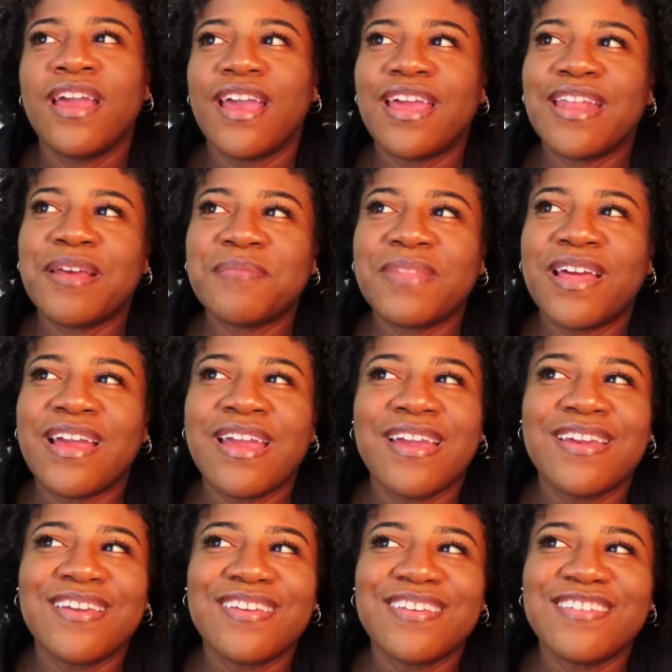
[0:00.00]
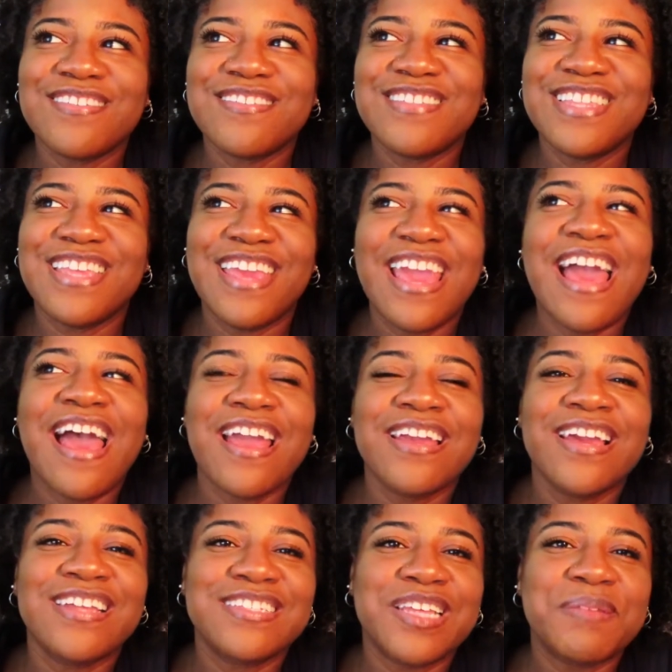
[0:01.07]
And I'm like, yeah, I
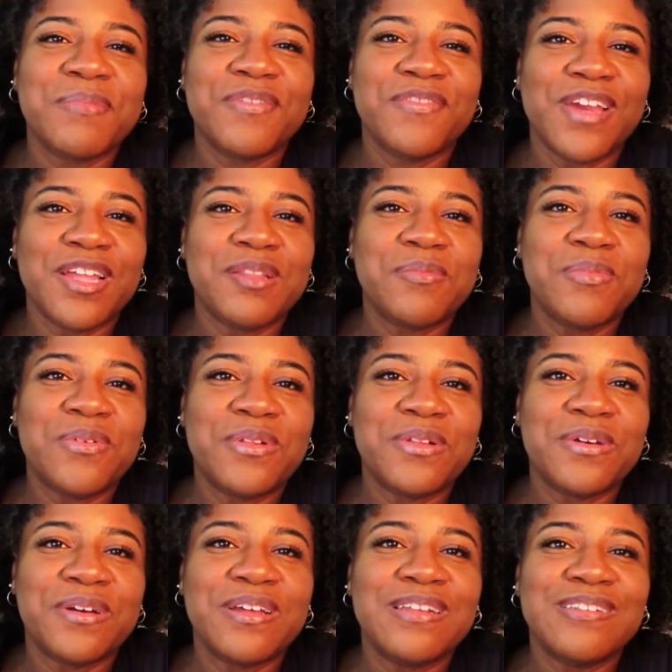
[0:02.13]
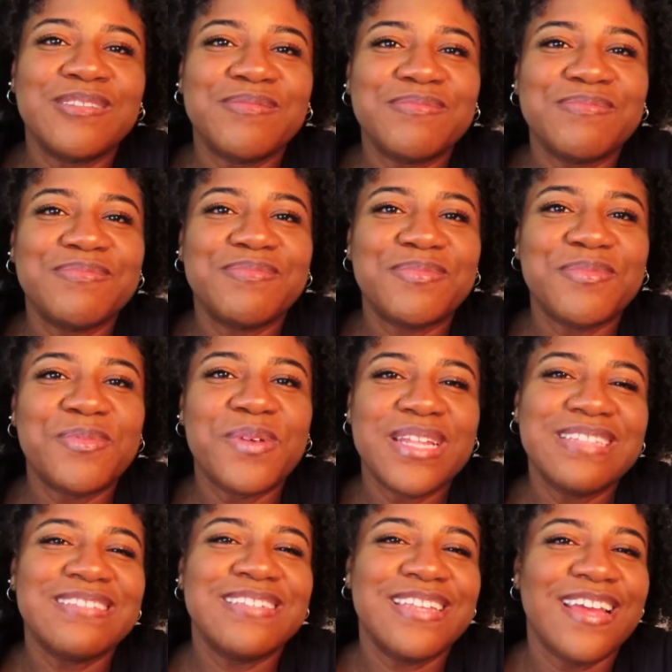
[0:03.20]
guess I'm available on
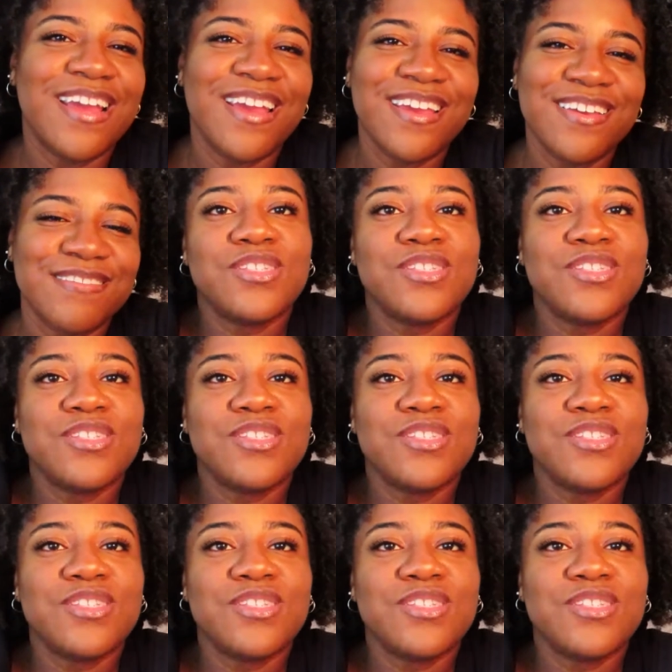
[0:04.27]
Wednesday.